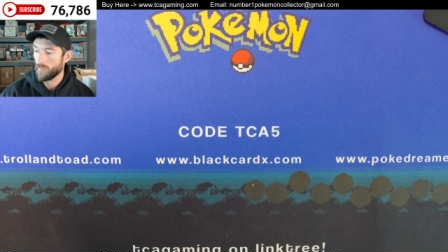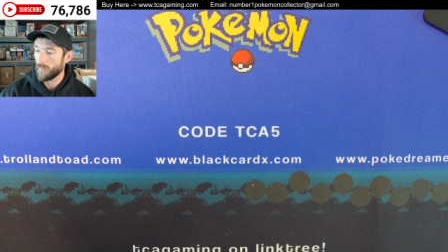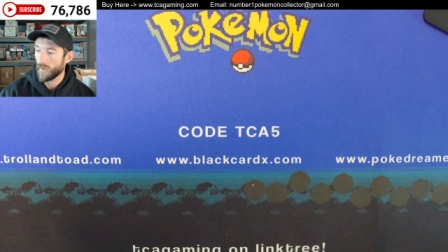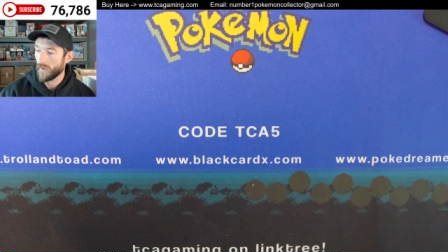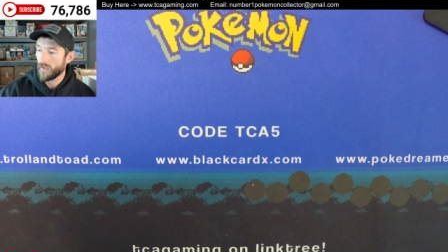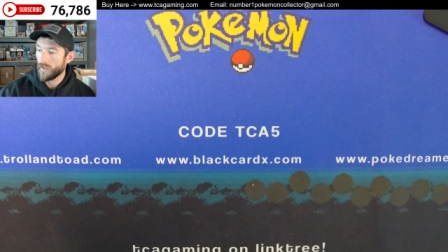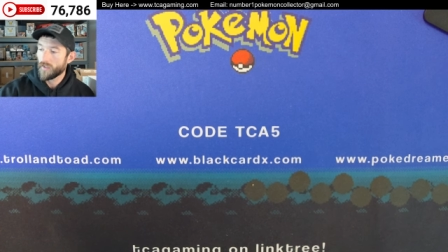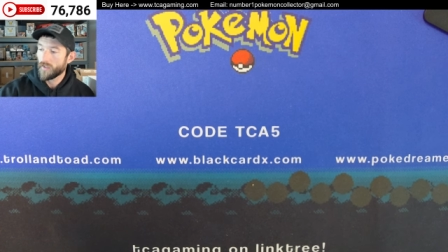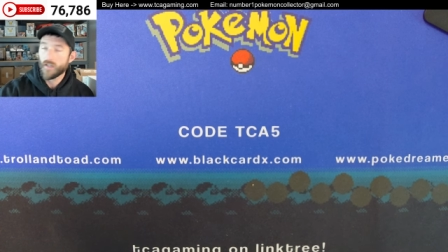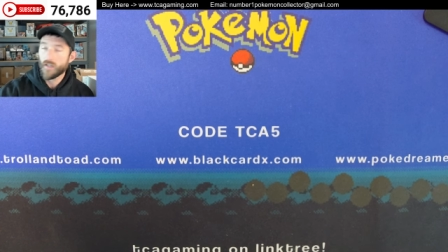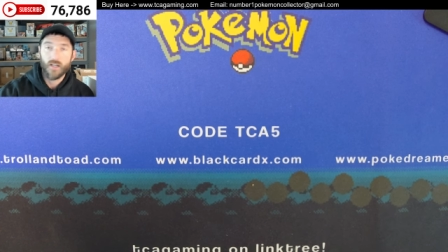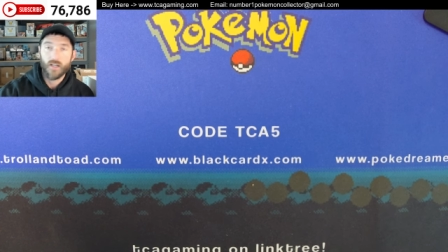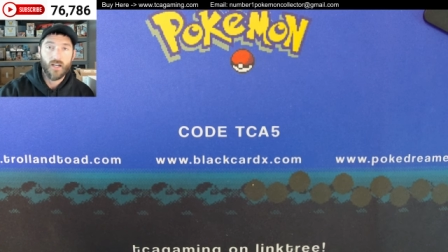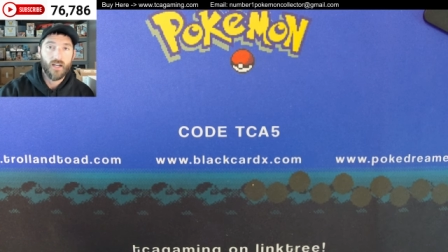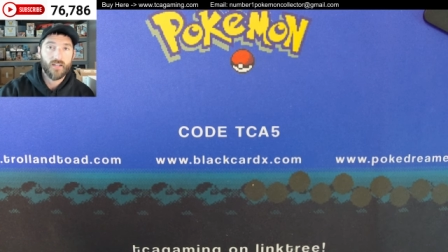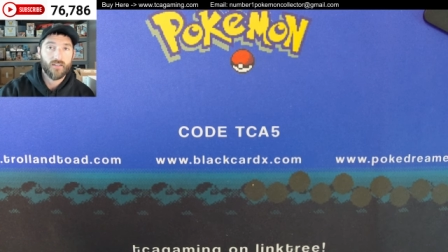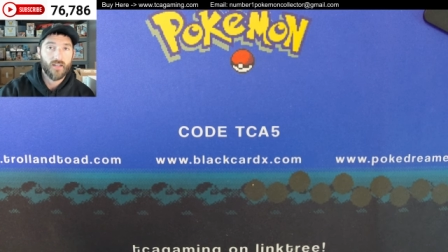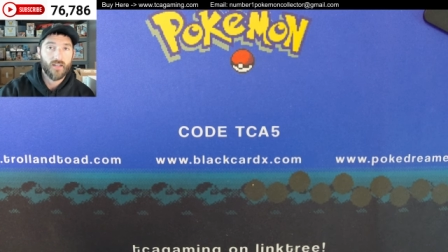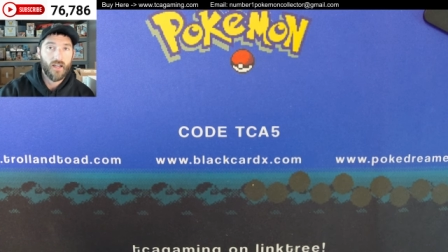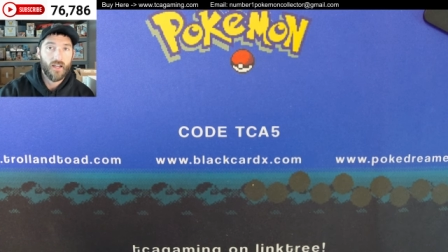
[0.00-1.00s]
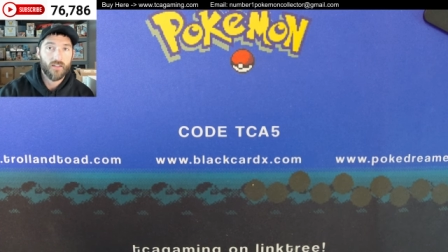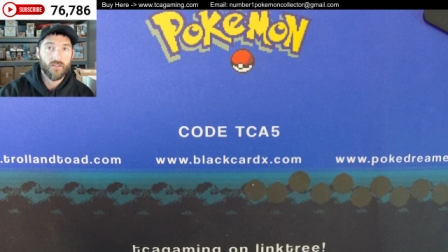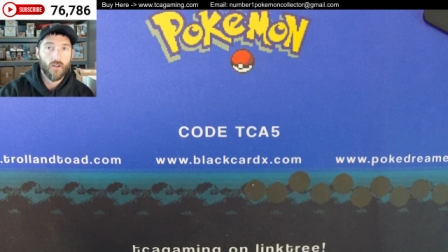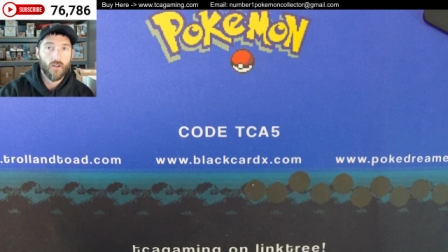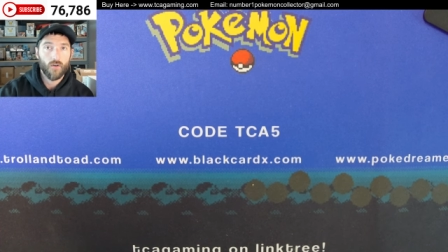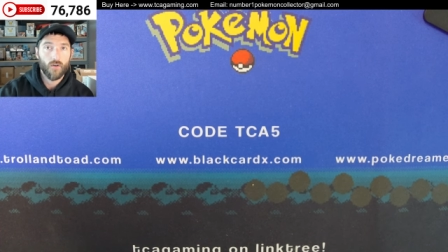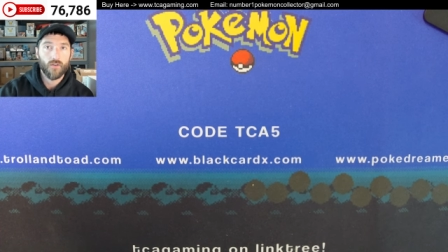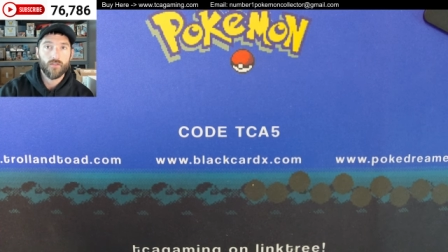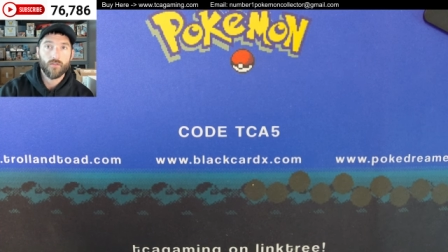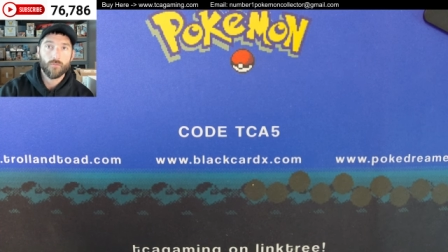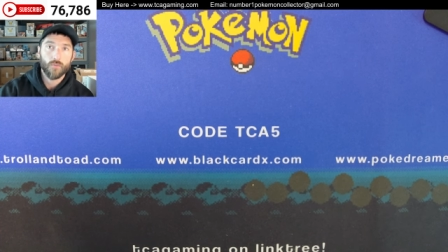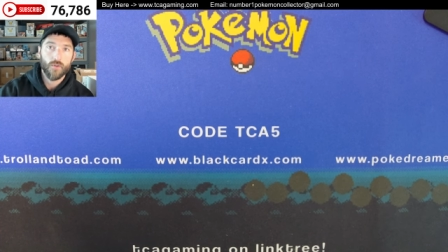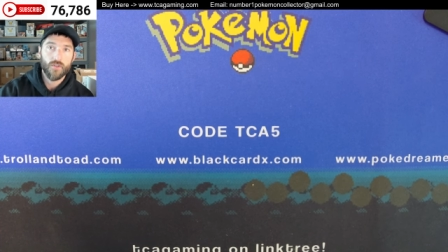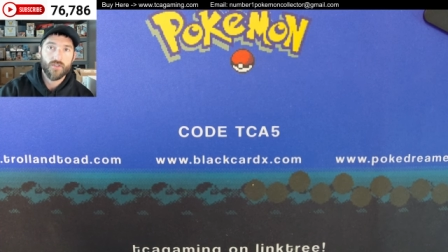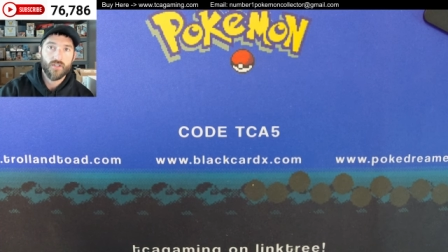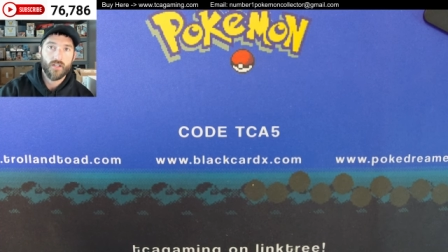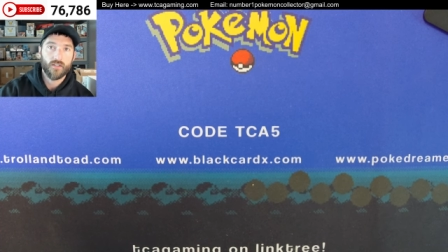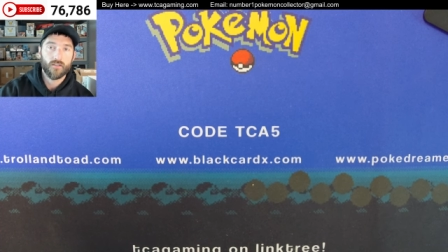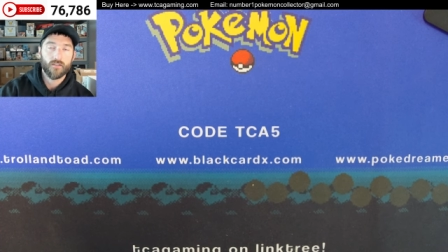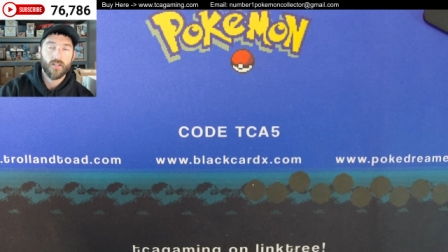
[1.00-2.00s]
But, guys, as always,
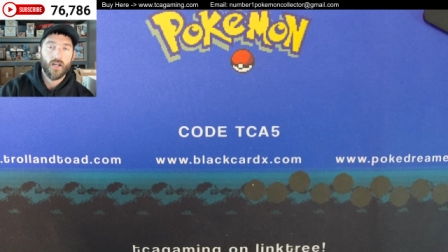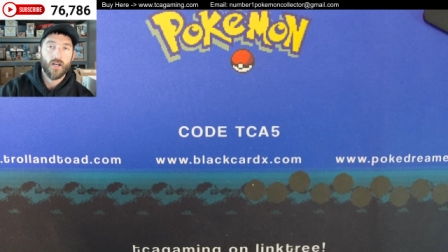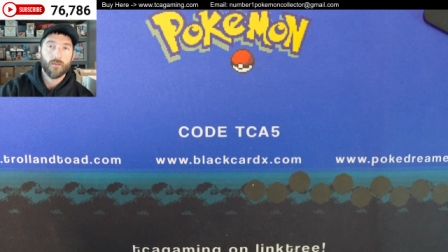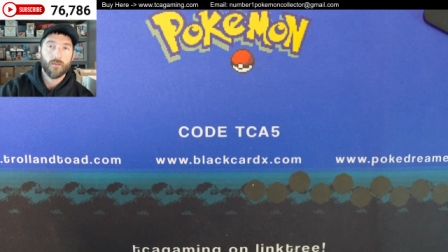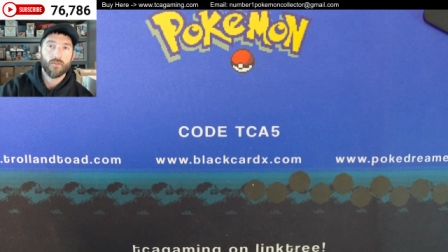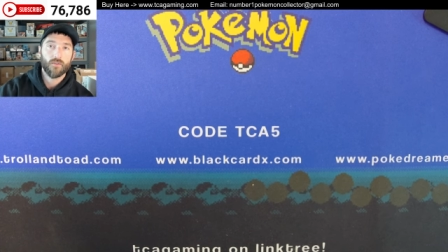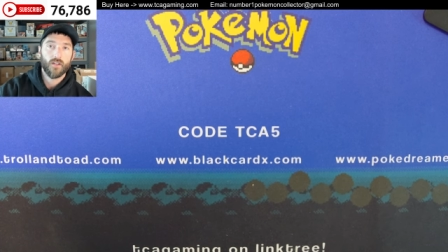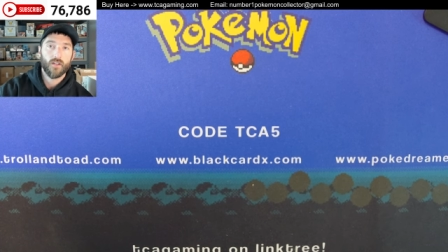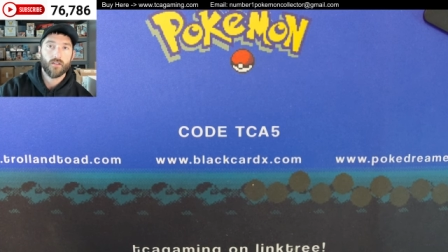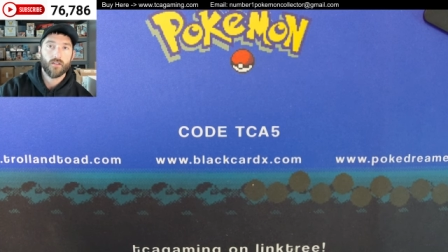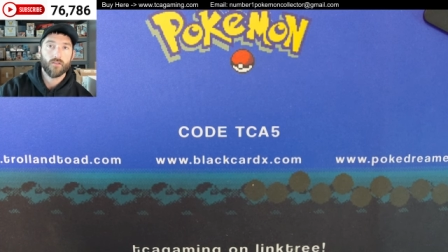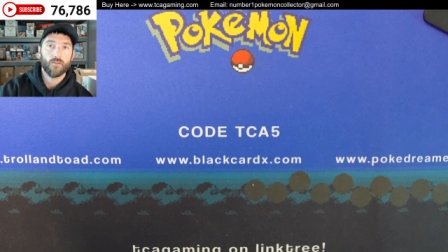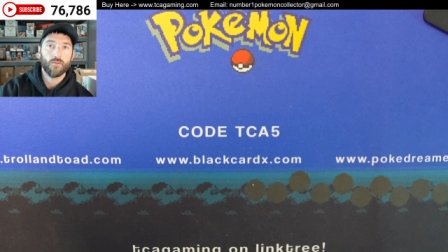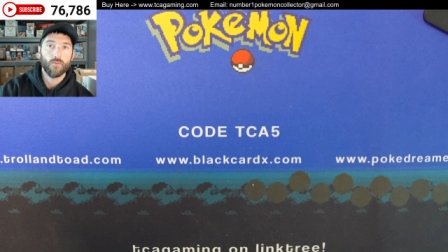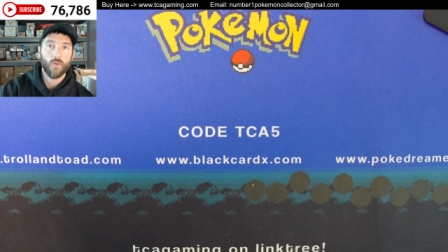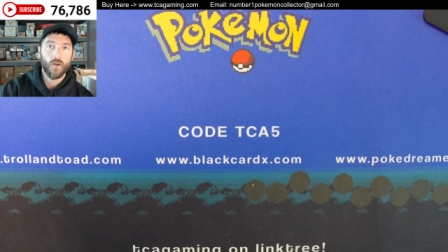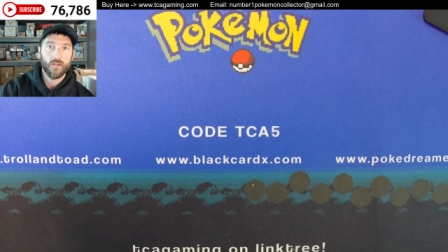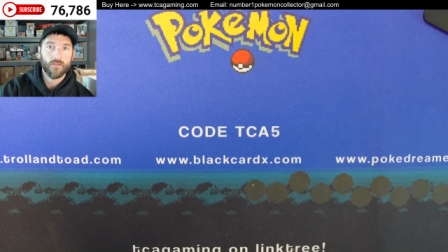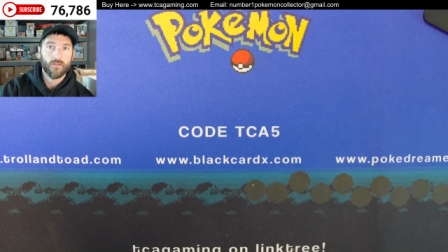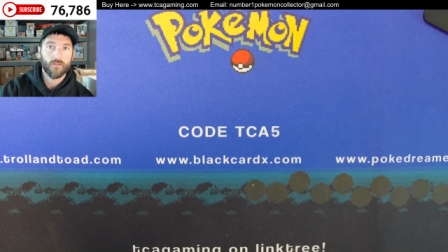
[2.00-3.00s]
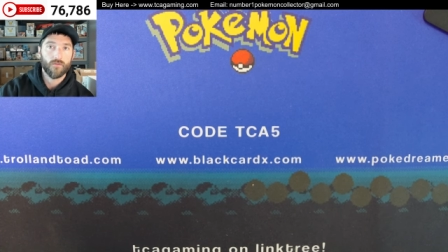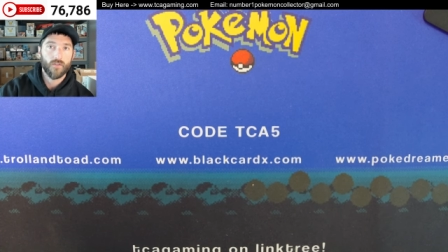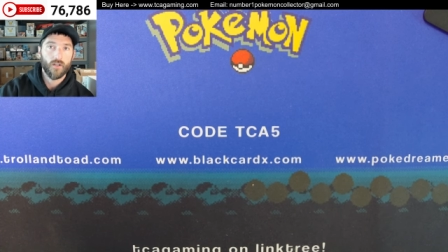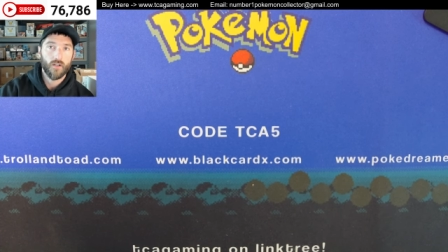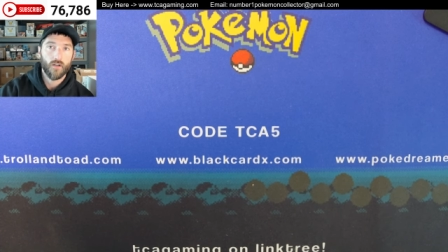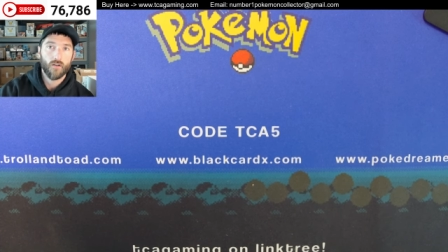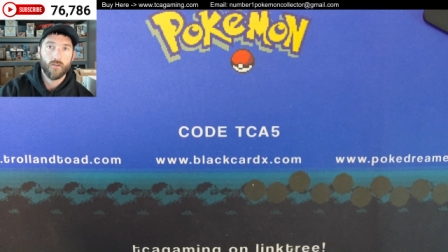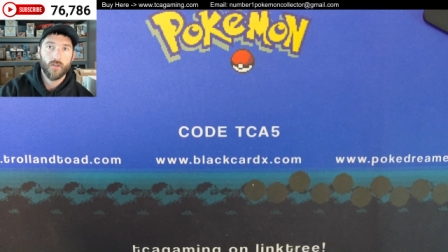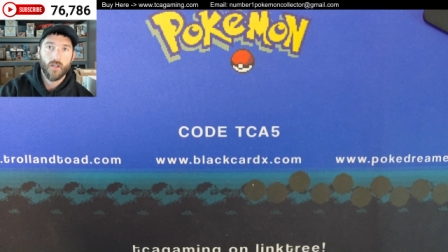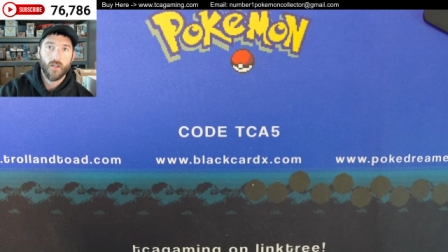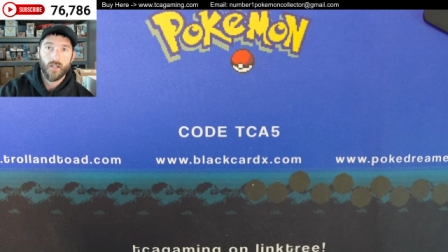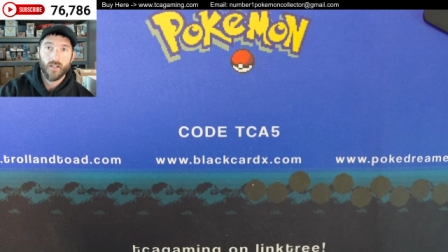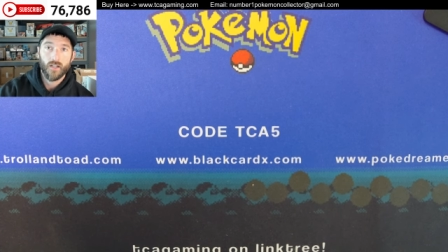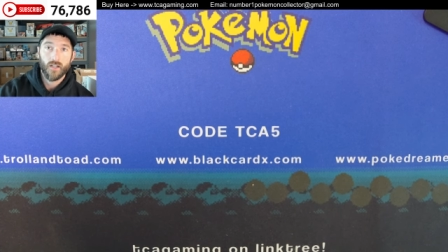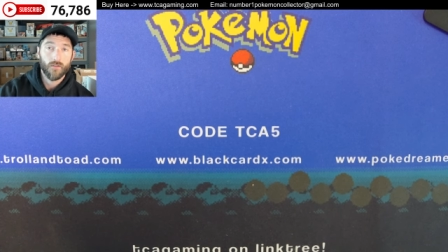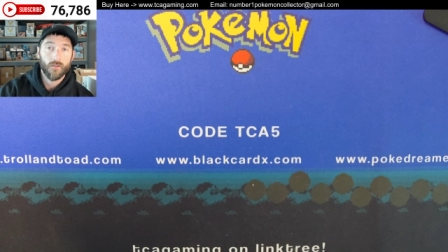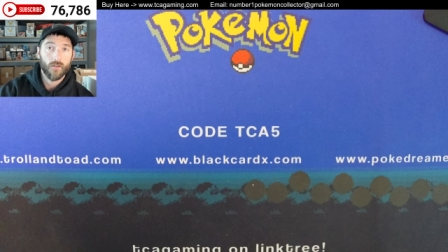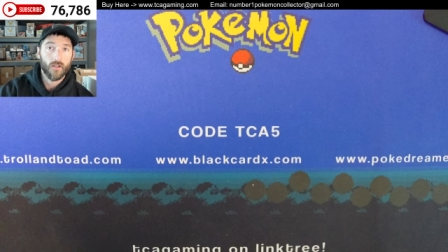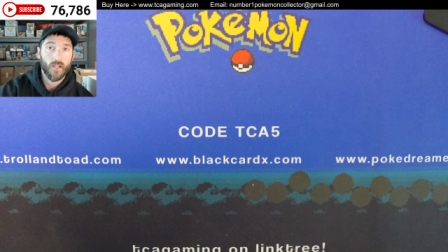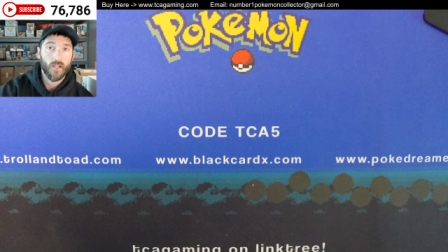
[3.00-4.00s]
appreciate the time you take to watch this video.
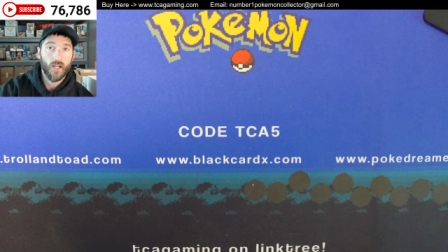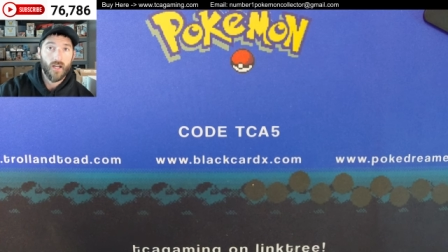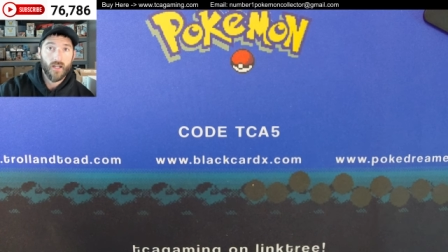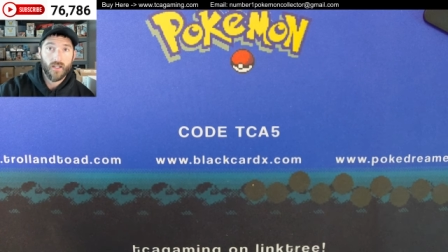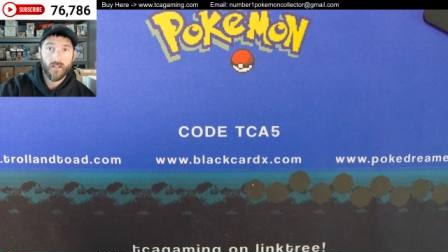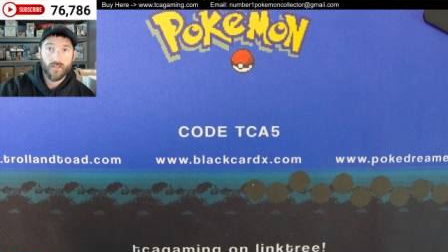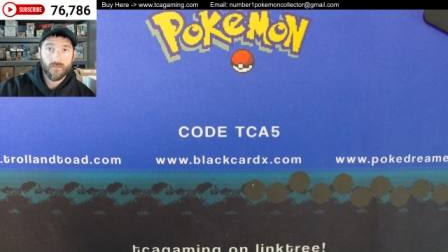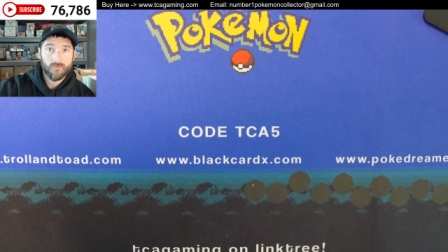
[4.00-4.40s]
Give it a like.